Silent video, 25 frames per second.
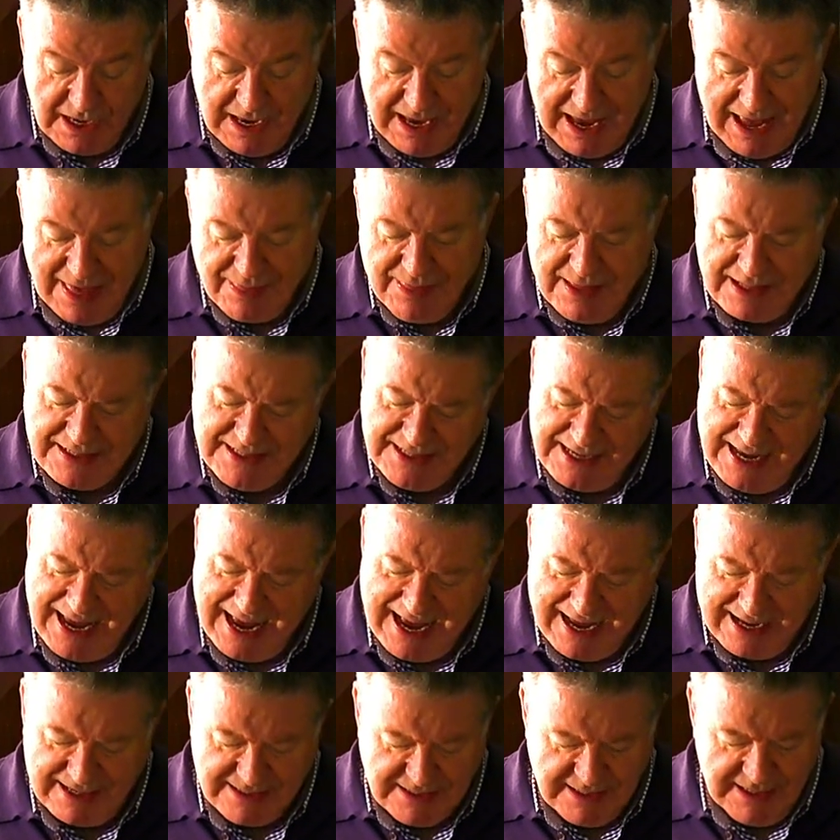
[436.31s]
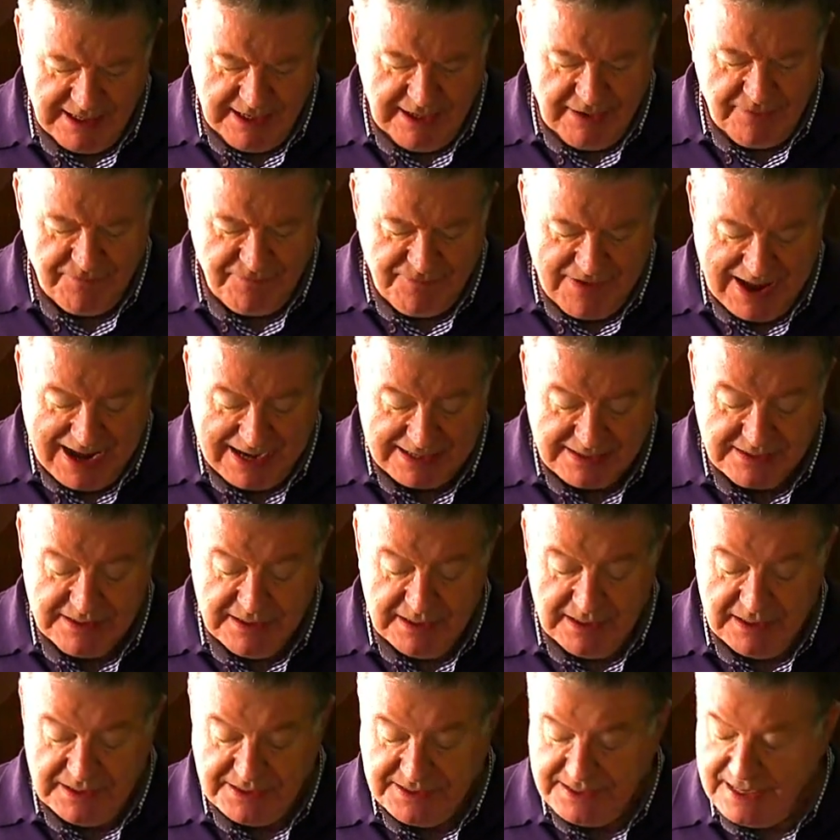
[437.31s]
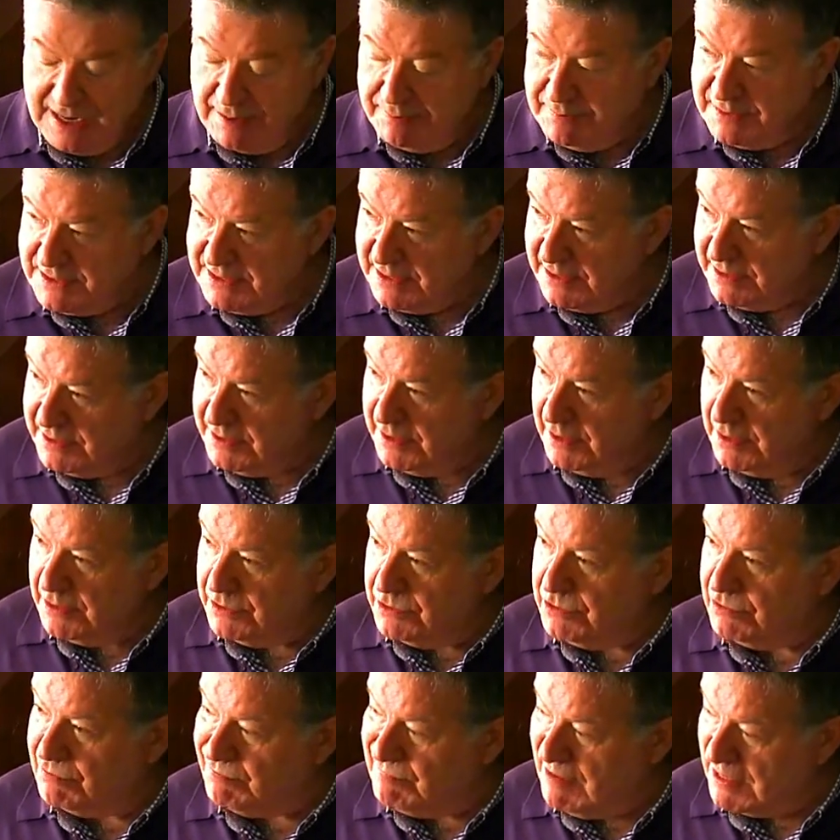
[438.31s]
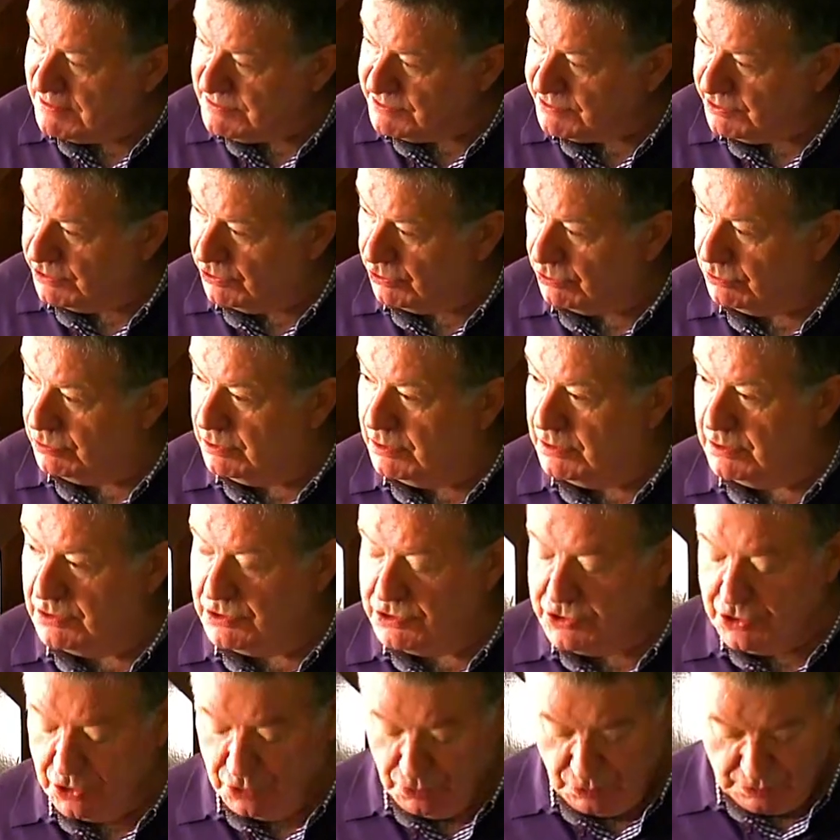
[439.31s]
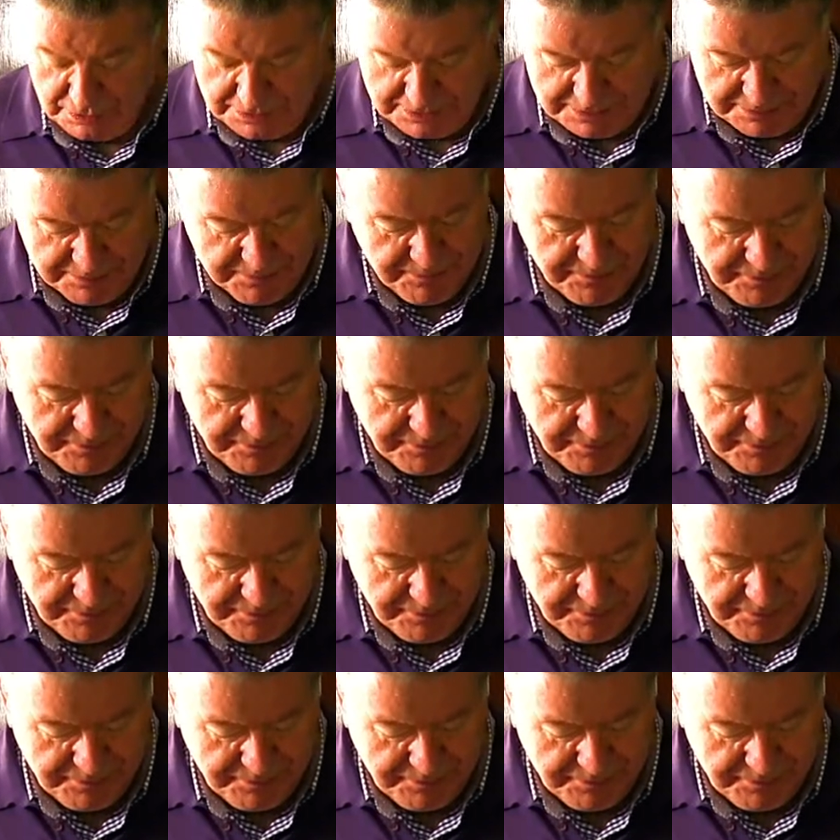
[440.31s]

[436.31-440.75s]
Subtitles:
and that he had, in fact, attempted to rescue Jews.